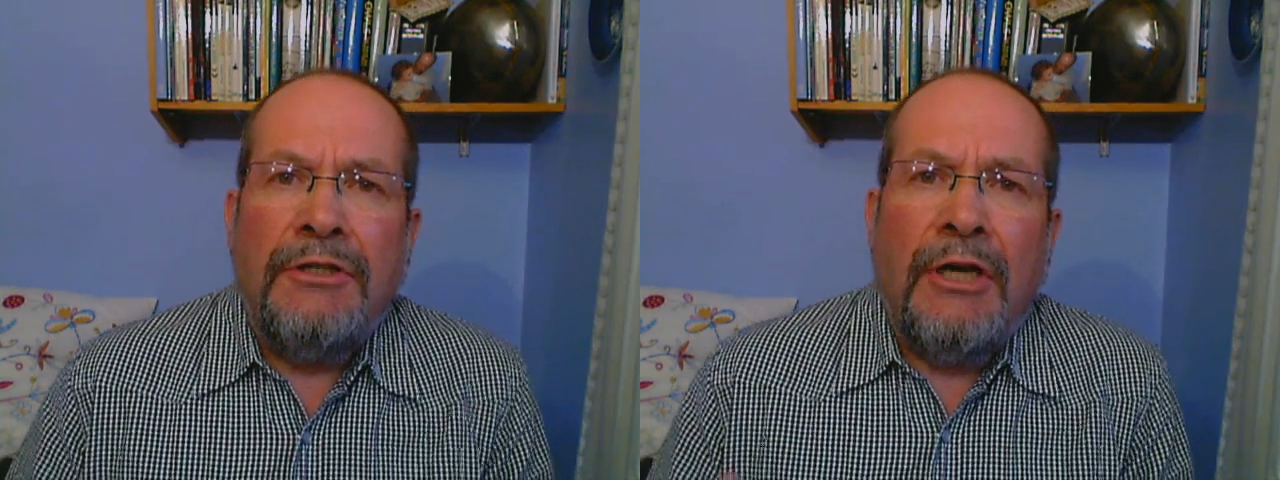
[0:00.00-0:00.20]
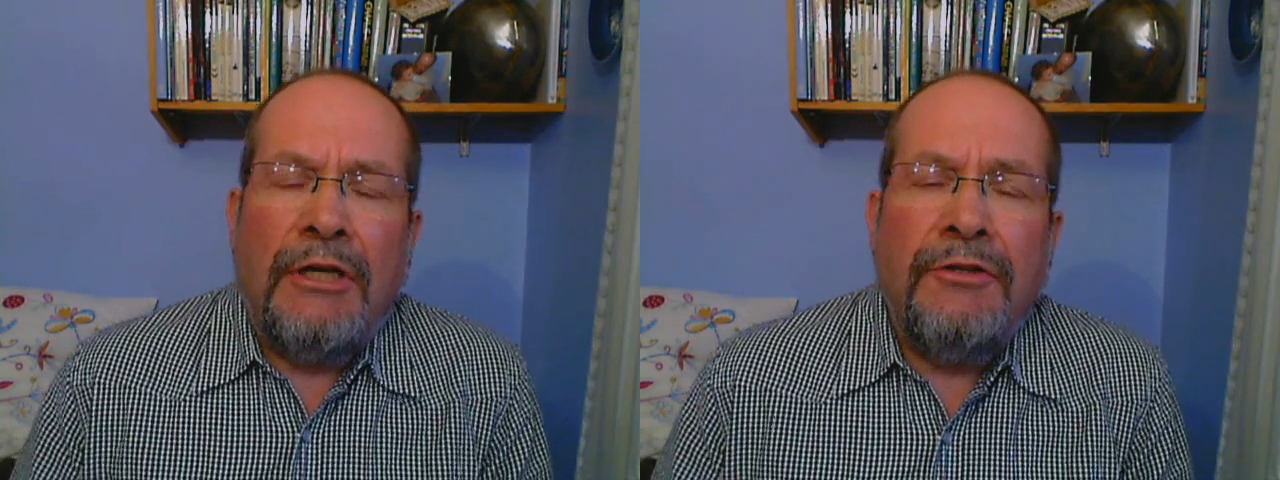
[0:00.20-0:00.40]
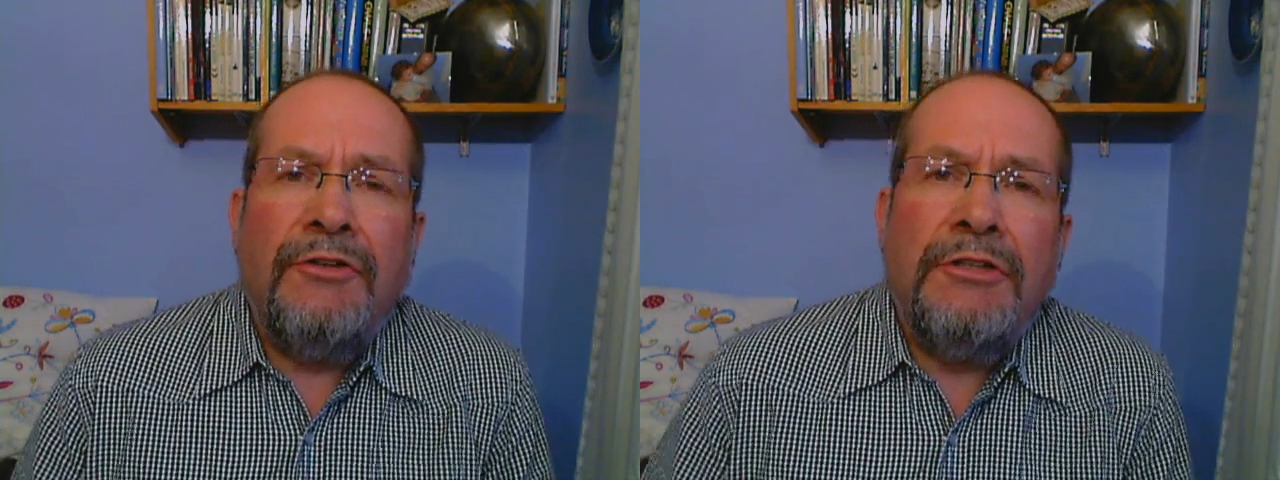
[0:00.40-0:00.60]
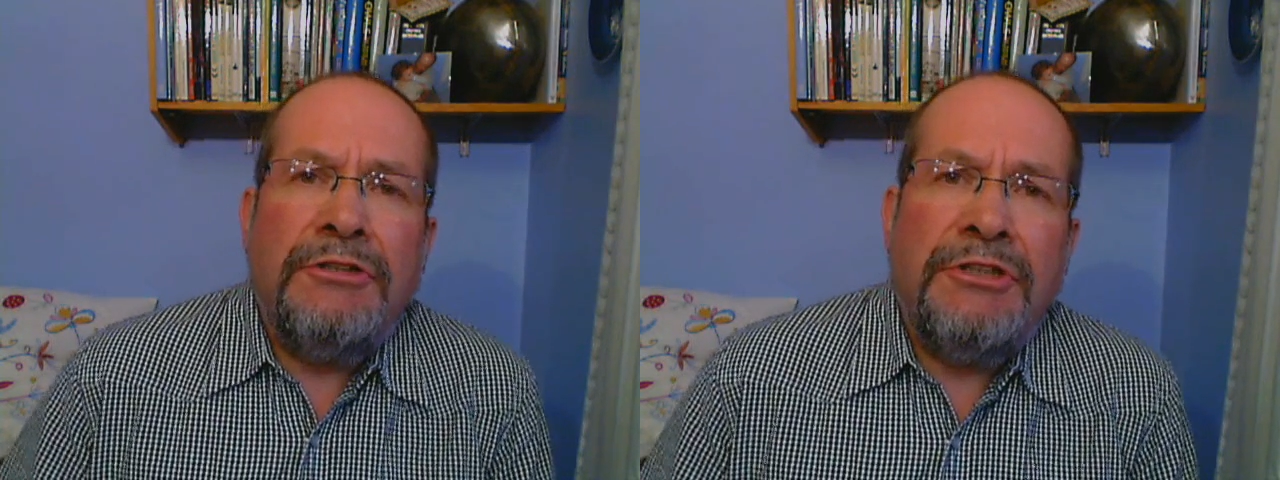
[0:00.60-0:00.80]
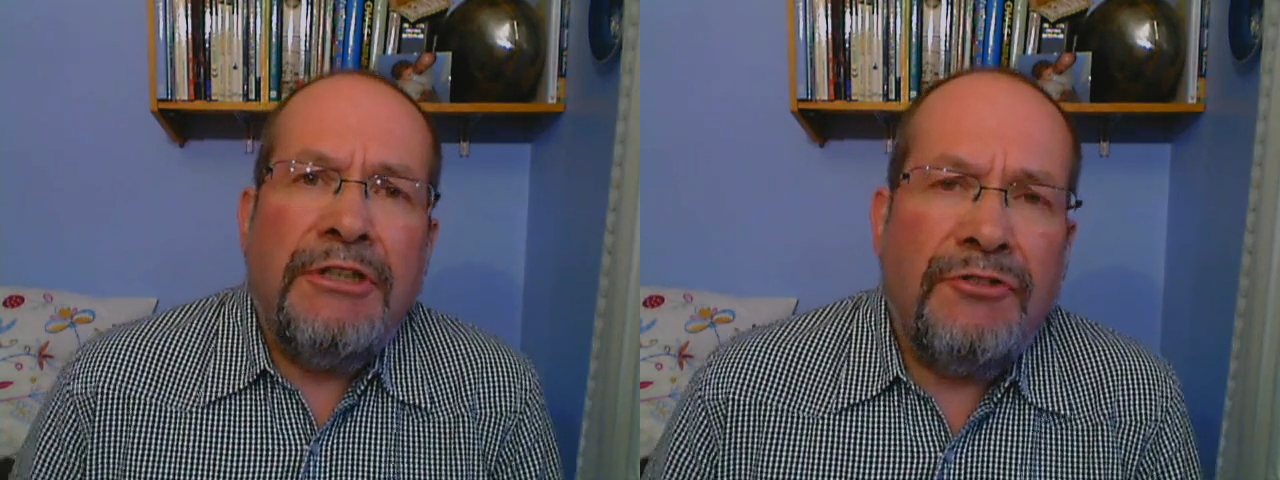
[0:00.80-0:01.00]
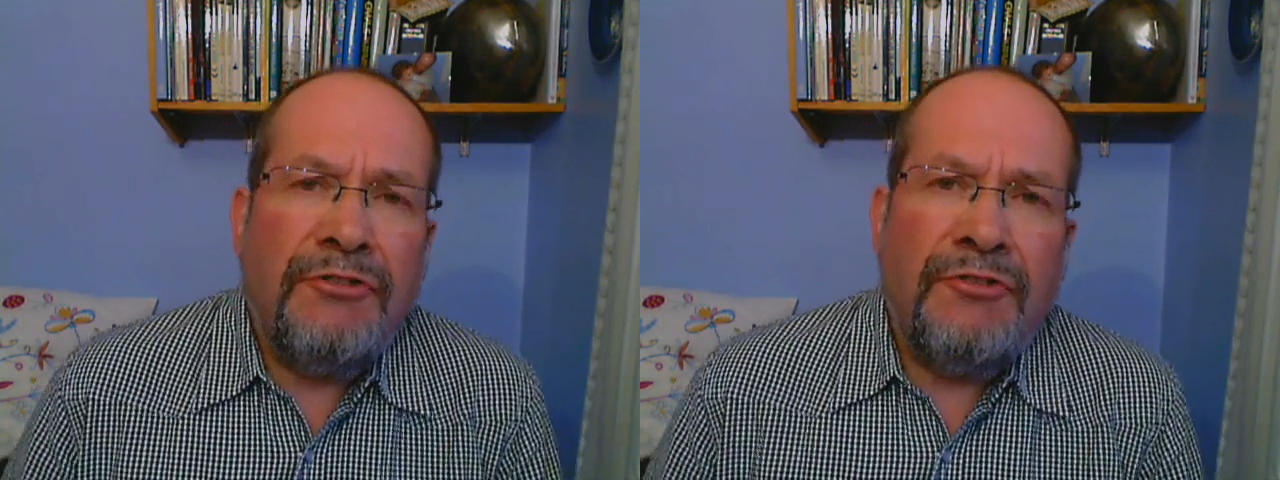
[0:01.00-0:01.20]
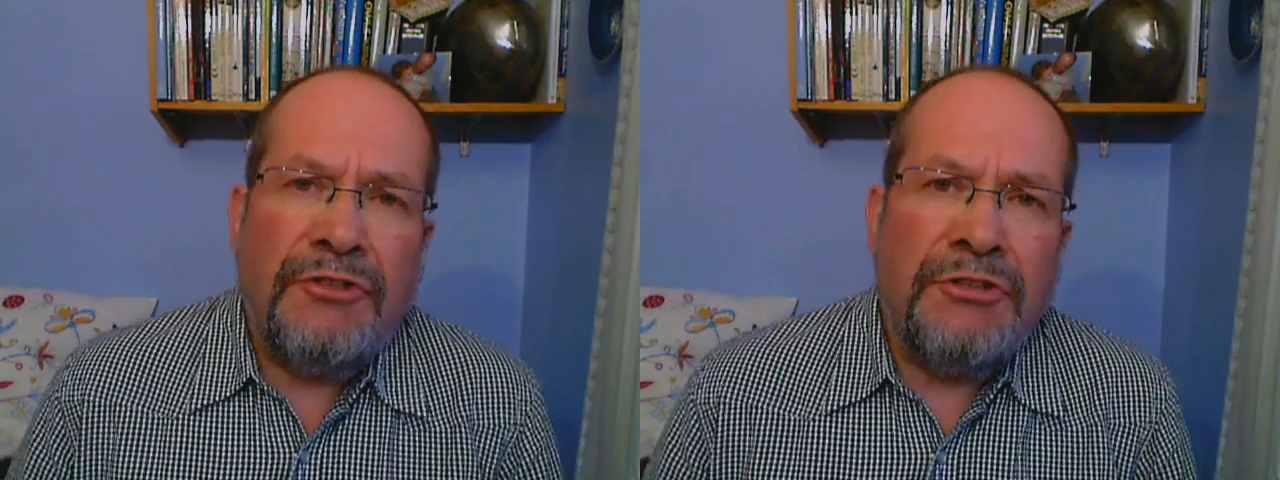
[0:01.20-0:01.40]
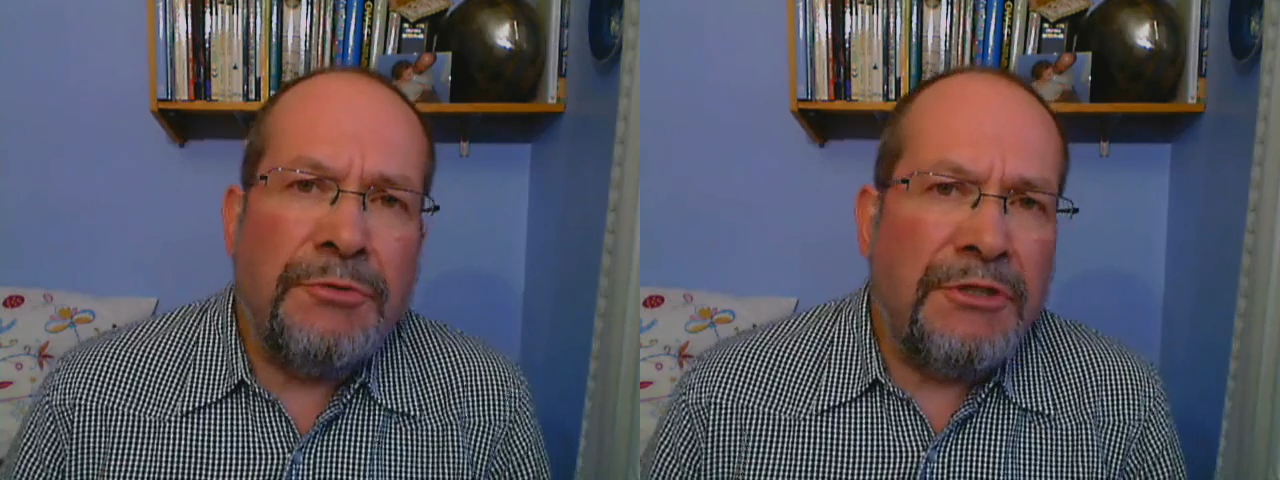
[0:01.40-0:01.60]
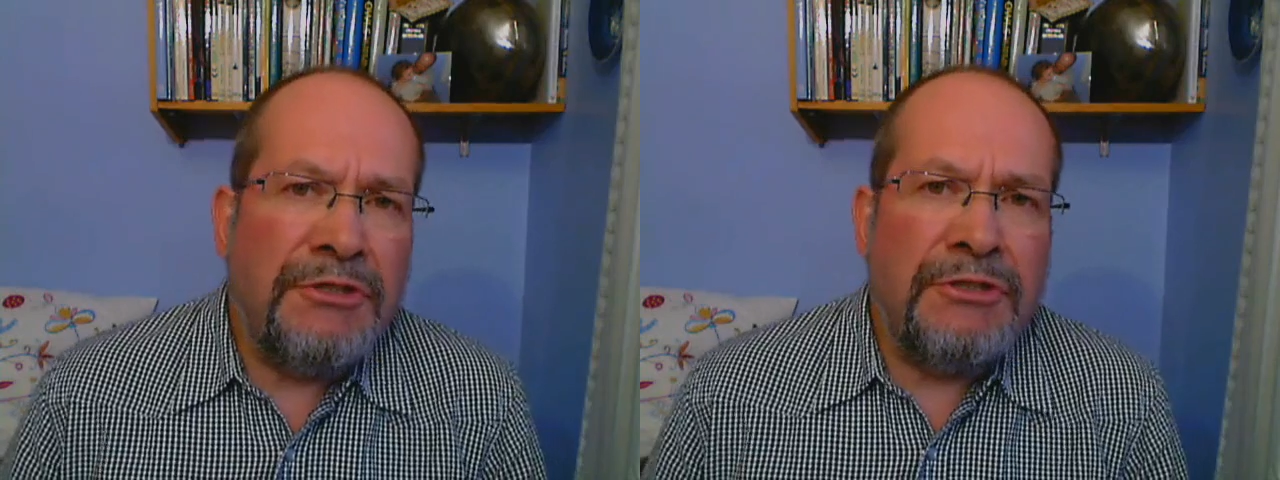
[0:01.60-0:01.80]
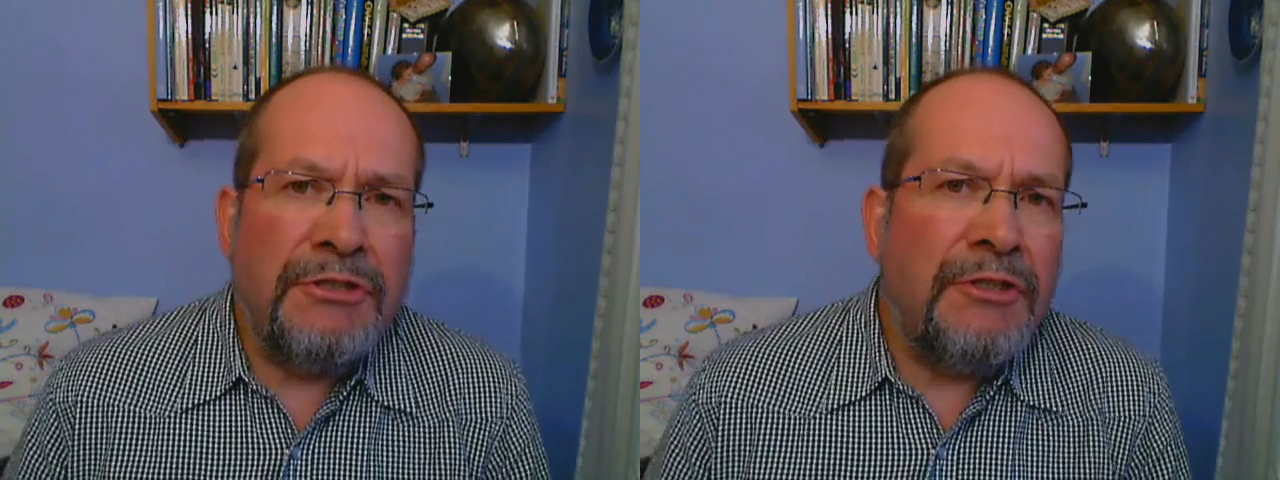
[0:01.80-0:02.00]
Gandhi changed the
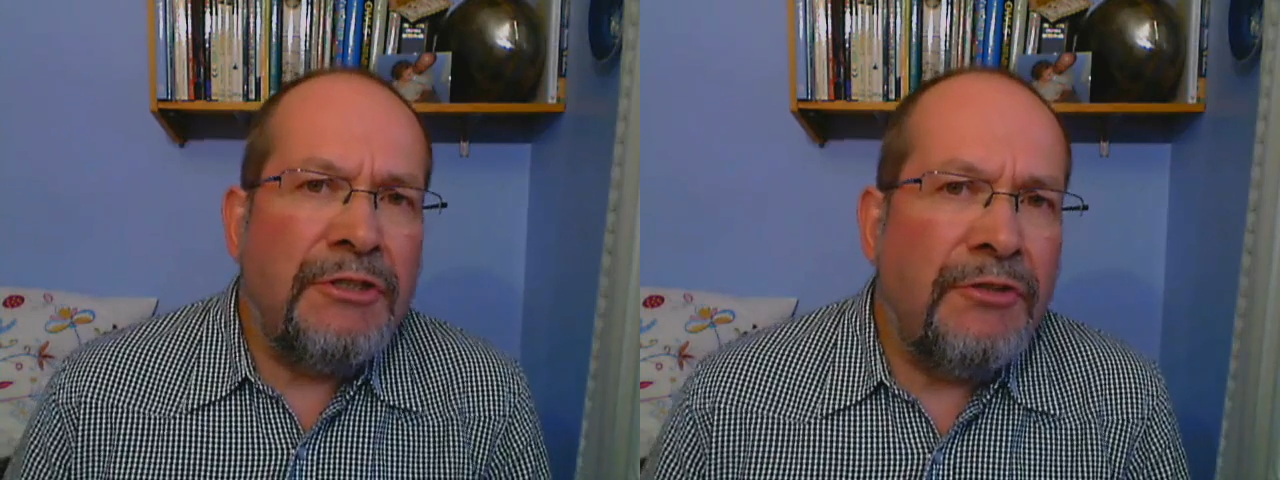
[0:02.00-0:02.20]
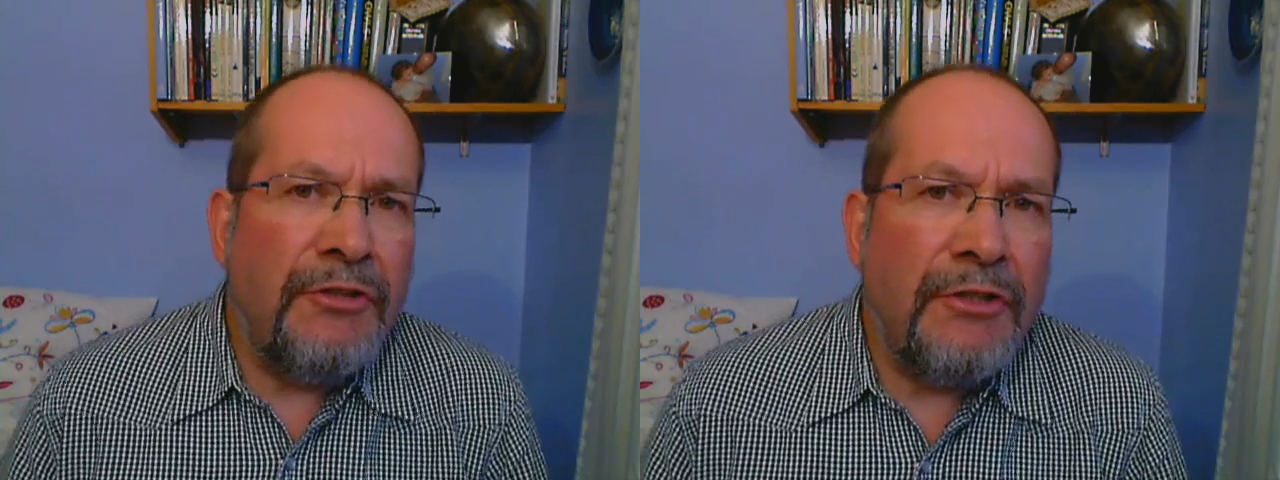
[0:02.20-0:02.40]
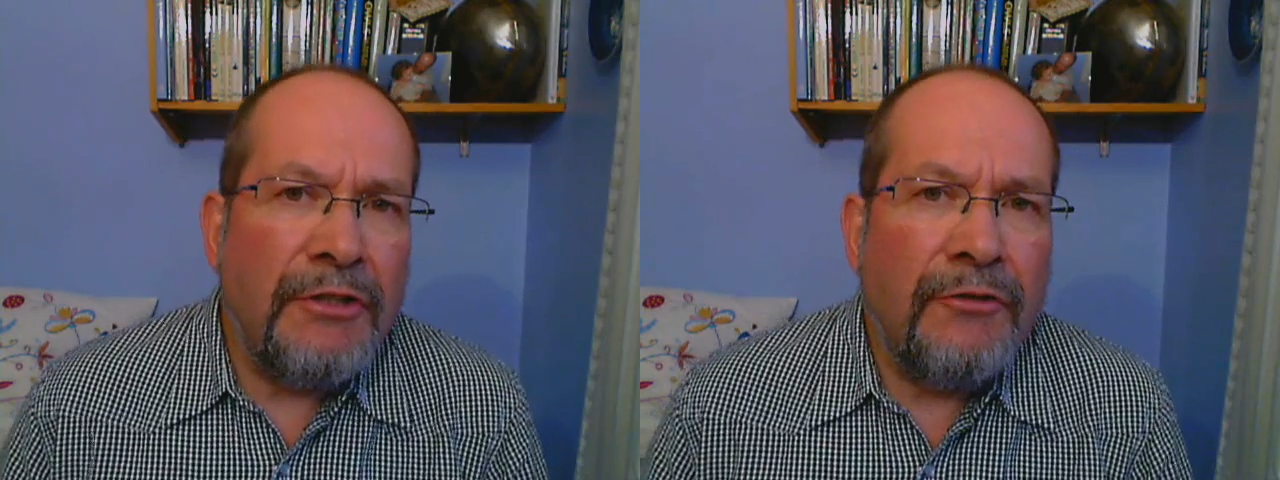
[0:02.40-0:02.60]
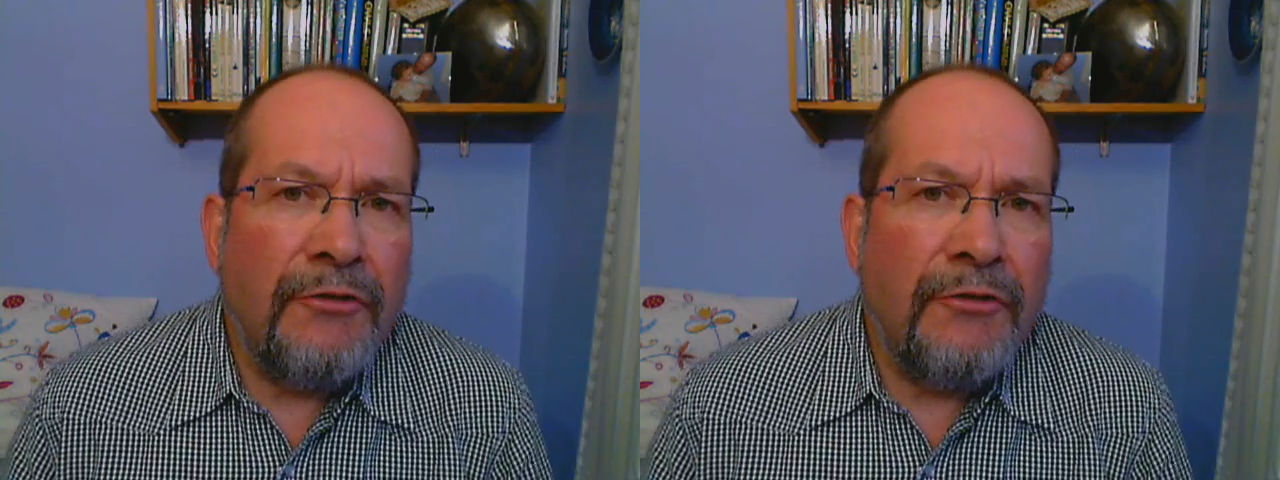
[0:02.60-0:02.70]
situation in India